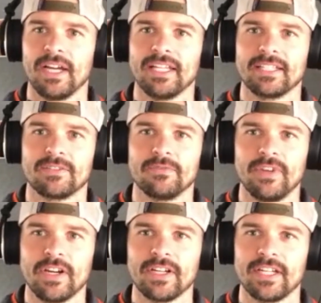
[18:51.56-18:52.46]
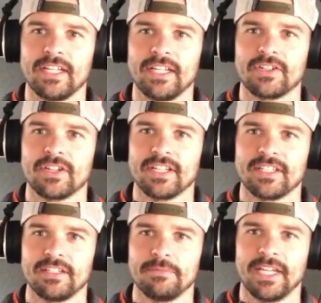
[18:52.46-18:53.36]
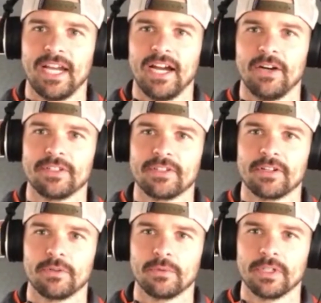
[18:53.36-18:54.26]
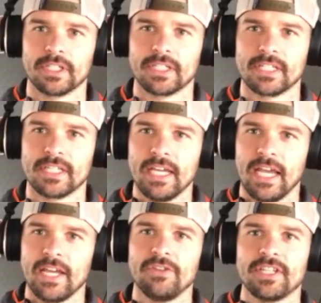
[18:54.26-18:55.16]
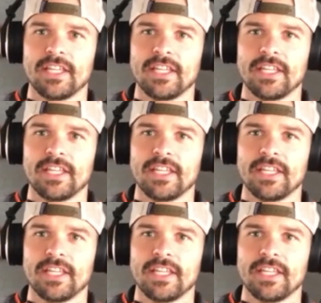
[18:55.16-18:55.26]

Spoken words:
it's very interesting to me how this all works. And you said